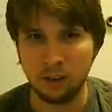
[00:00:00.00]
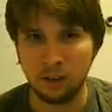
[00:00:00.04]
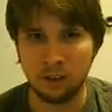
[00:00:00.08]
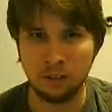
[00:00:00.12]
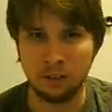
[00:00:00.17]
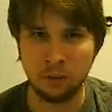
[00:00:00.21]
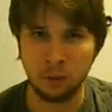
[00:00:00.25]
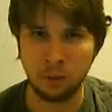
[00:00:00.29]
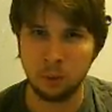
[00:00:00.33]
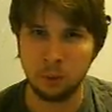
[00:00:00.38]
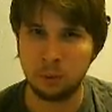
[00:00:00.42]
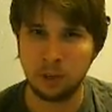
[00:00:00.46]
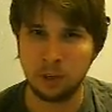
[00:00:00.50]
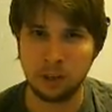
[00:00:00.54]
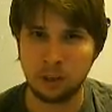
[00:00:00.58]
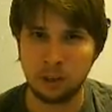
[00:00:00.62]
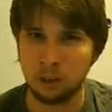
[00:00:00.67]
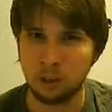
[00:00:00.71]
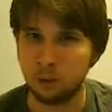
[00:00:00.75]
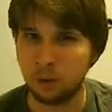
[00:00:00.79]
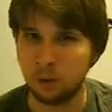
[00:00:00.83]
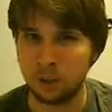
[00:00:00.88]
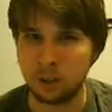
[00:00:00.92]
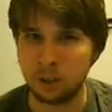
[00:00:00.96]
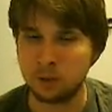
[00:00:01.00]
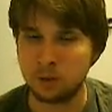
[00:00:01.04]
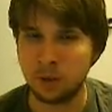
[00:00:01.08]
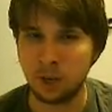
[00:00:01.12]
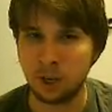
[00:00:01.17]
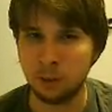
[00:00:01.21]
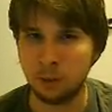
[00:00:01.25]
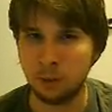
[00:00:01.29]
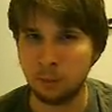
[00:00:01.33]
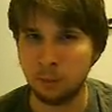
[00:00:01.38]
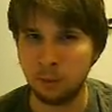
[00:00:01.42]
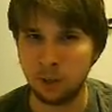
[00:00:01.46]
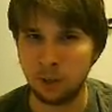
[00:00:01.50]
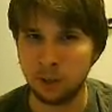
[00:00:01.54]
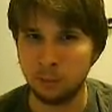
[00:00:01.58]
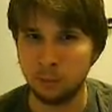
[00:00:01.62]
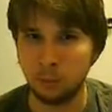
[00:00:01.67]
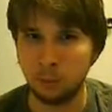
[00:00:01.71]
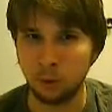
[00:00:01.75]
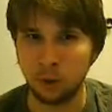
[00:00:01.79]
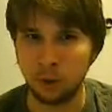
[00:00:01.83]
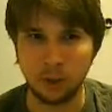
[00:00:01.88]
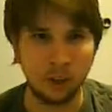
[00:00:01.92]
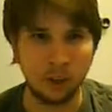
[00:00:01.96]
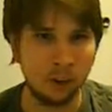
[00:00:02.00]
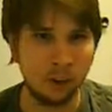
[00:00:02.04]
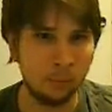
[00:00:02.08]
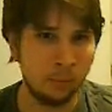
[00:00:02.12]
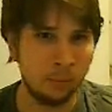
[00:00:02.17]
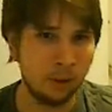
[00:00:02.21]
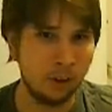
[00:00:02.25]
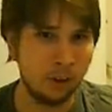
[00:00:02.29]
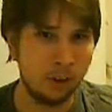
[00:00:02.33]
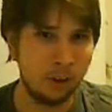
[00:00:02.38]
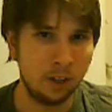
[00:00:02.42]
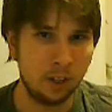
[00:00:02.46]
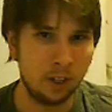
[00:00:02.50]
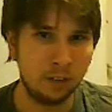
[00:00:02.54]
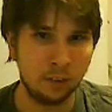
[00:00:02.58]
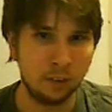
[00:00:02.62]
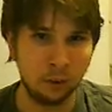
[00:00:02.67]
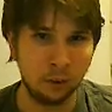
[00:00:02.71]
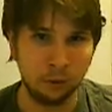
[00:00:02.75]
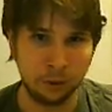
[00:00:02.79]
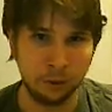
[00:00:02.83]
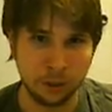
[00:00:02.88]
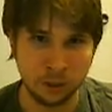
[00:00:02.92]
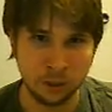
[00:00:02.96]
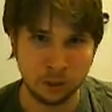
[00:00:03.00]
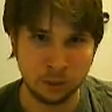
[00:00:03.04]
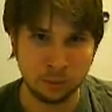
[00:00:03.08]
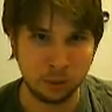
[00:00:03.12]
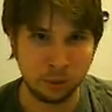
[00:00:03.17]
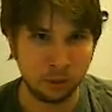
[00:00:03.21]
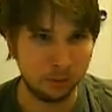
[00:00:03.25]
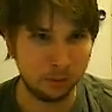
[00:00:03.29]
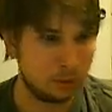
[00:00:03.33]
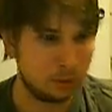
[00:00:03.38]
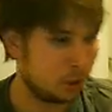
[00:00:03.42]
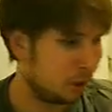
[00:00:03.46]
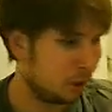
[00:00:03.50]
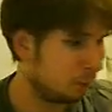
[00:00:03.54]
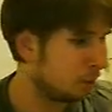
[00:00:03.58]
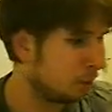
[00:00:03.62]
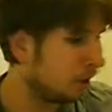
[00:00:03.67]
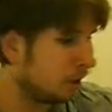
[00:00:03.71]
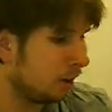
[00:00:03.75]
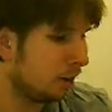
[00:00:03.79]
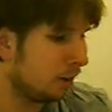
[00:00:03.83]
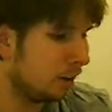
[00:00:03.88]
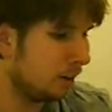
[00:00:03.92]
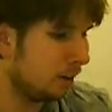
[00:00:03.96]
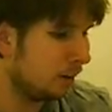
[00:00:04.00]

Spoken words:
If you want to play Clue, I just recommend playing the board game, even though this is probably cheaper.